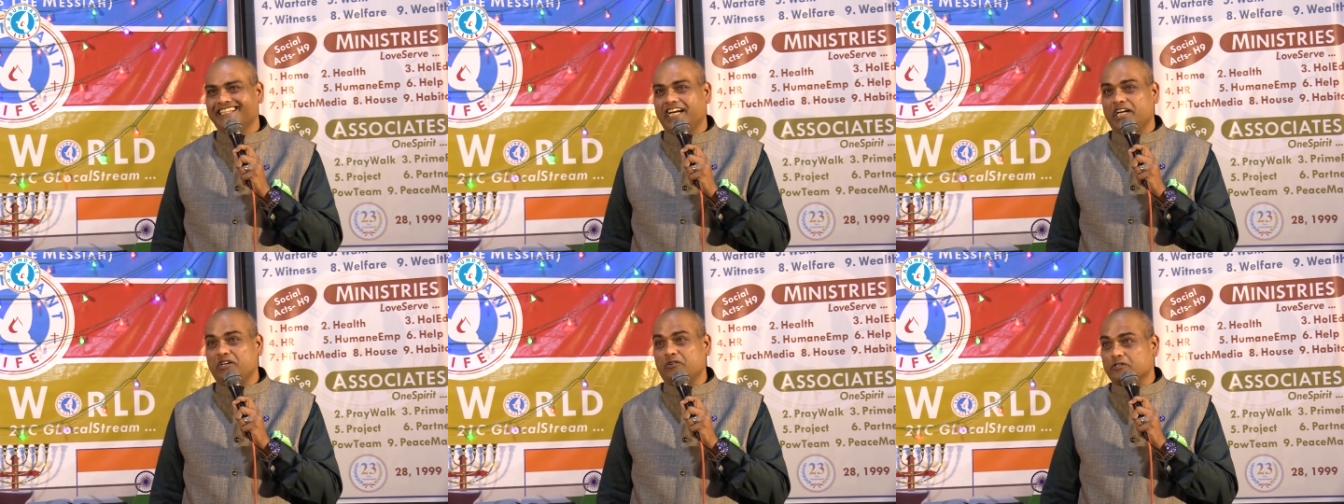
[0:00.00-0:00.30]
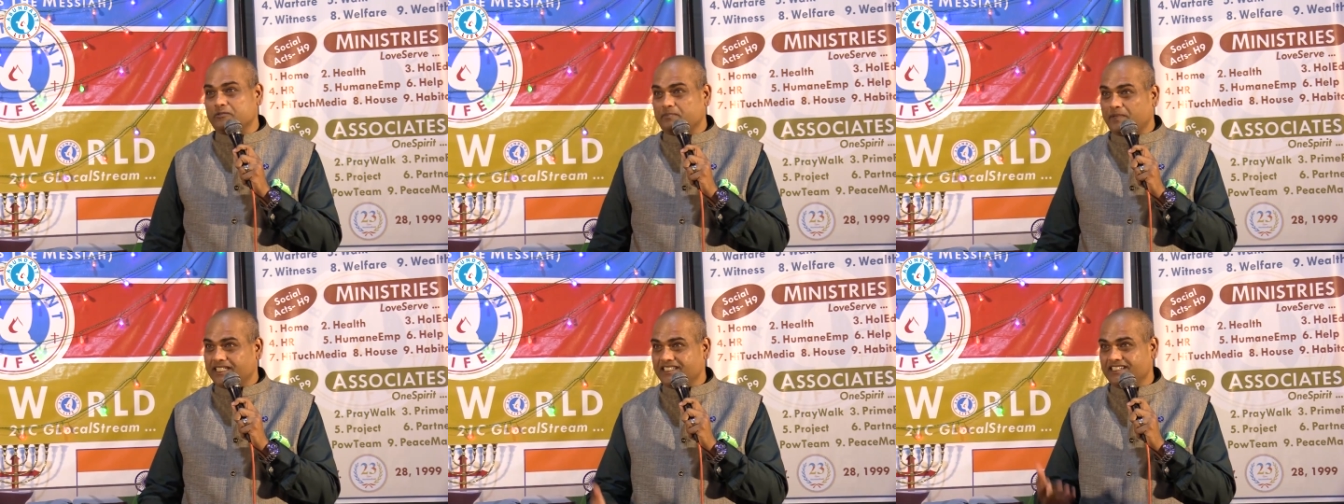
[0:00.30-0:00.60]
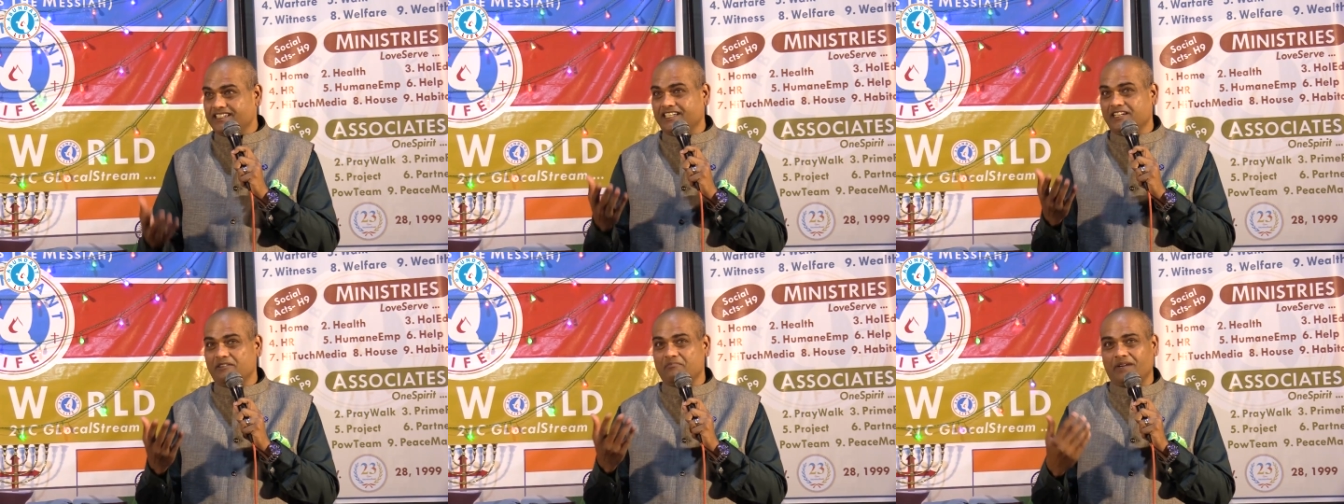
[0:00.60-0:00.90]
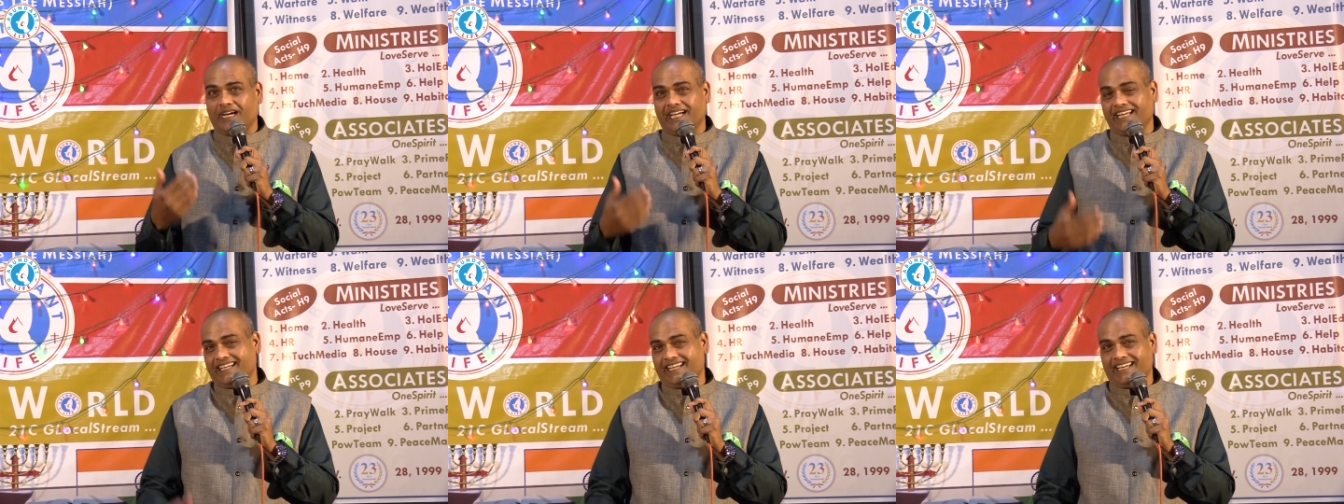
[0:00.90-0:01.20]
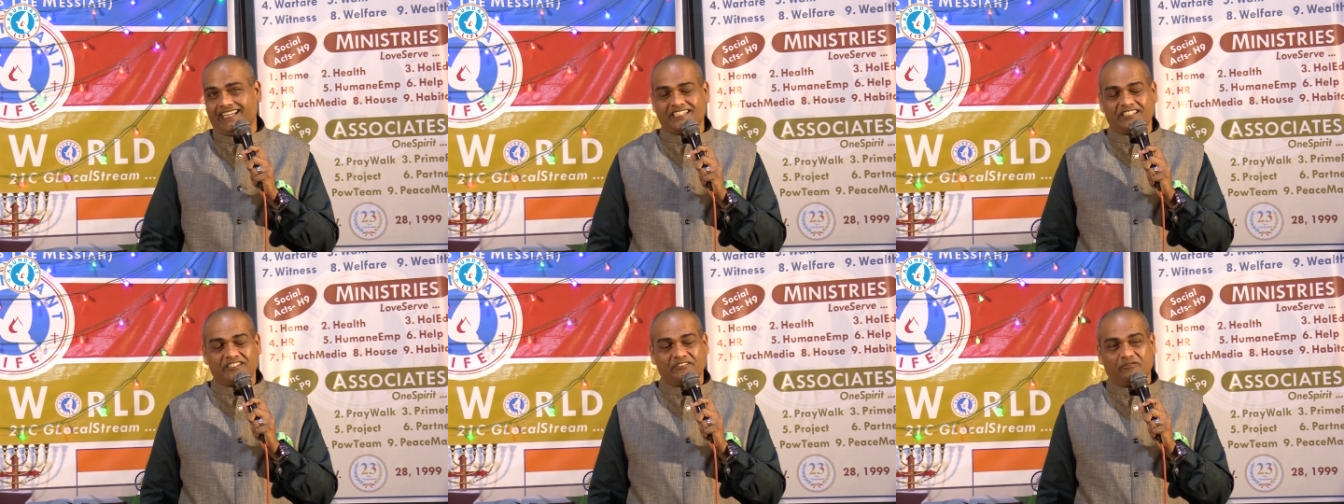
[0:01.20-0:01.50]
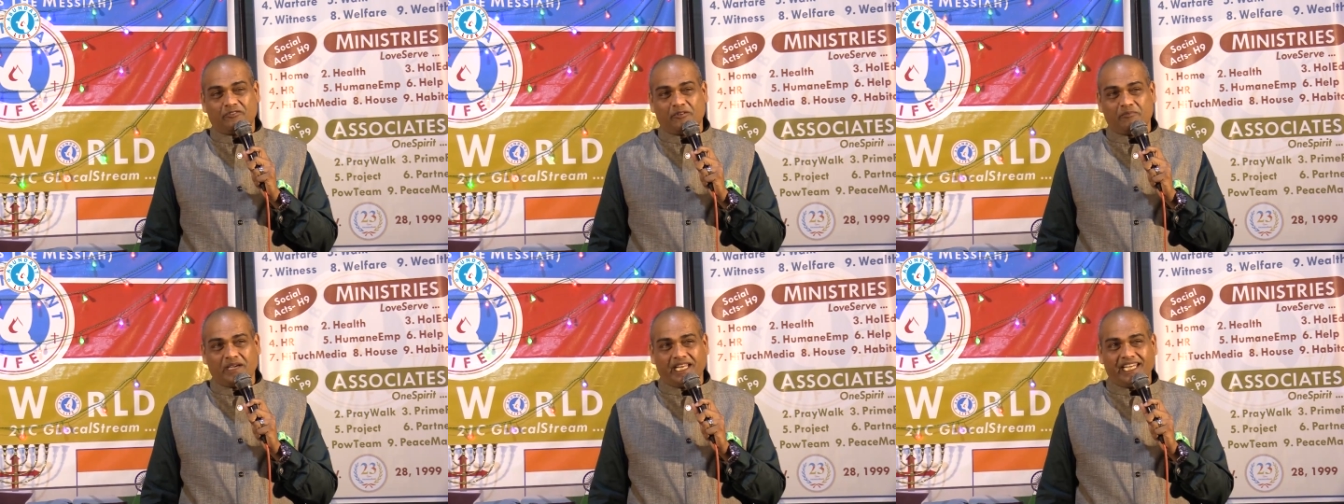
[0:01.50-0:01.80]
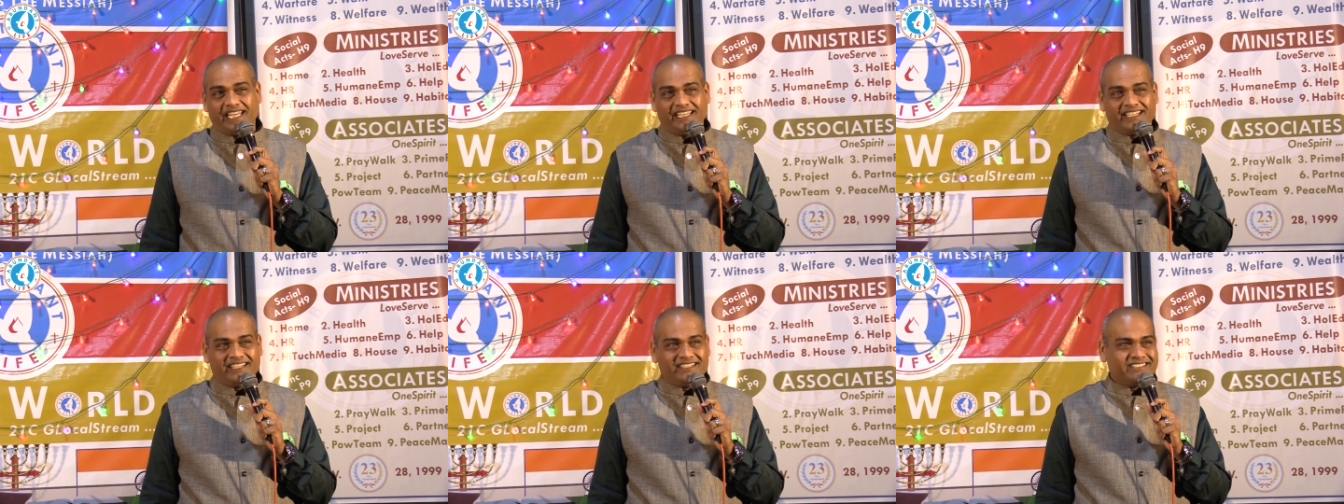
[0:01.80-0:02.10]
It was present in my case for
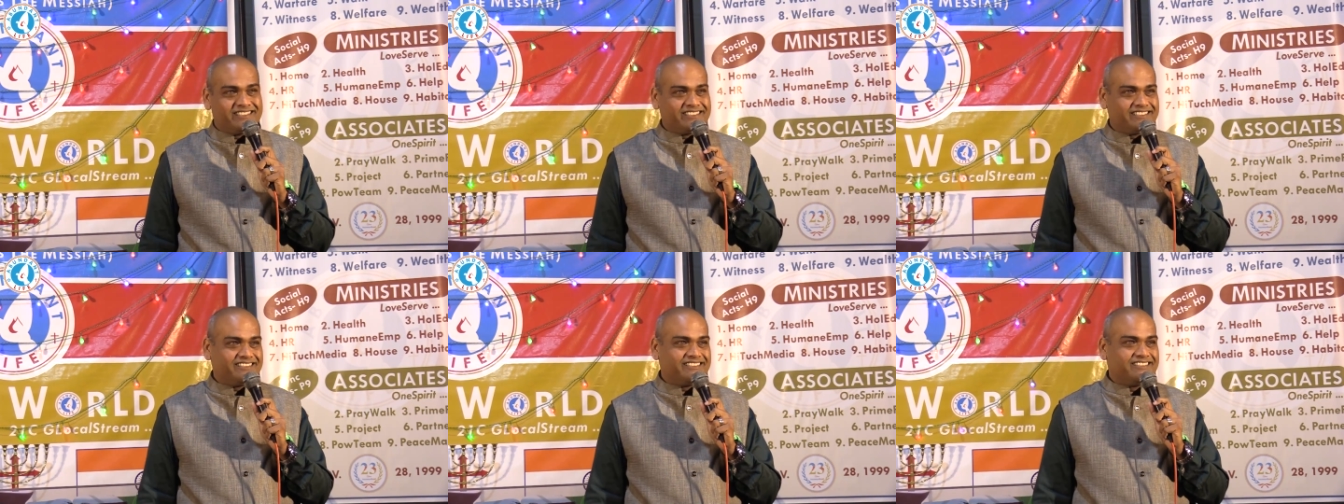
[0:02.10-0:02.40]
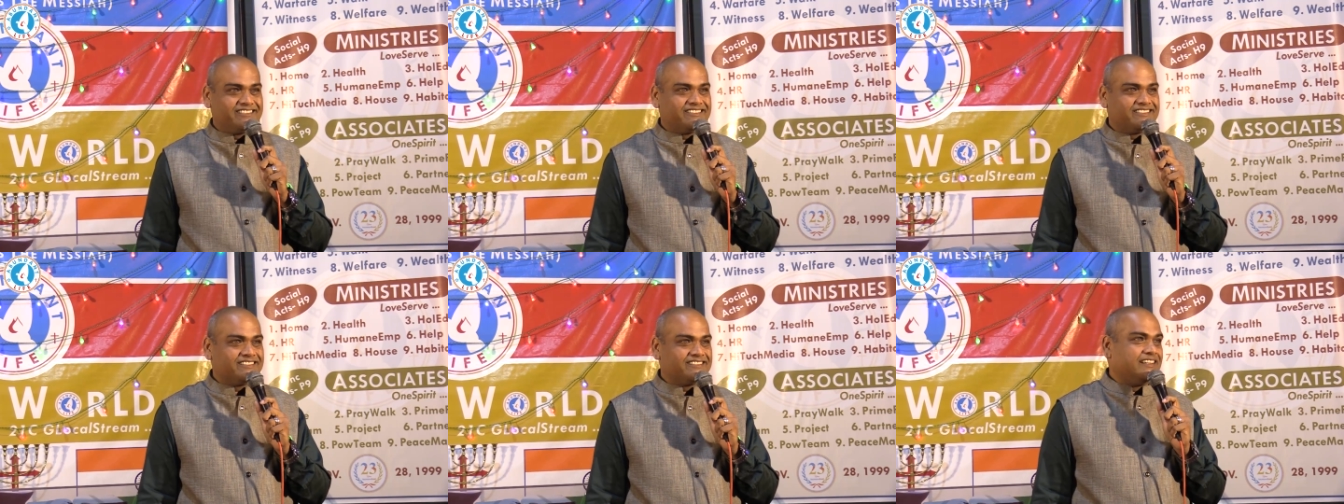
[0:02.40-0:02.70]
many years.